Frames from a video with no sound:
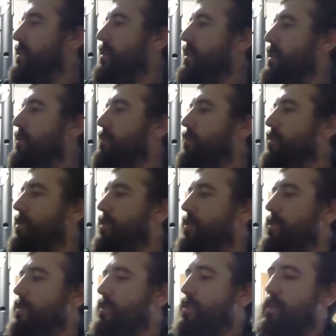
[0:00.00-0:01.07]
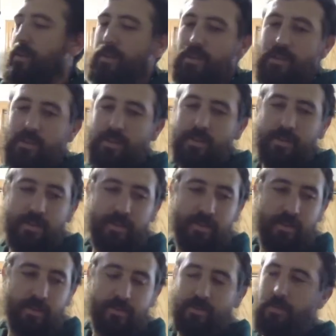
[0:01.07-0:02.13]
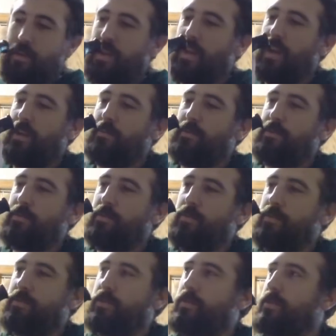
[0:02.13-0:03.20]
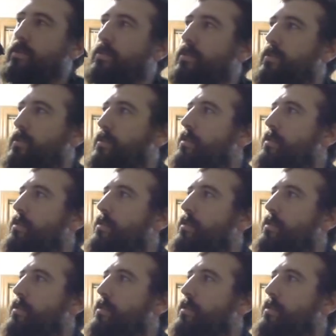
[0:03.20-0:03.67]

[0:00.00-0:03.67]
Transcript: game winner from Academy Sports call.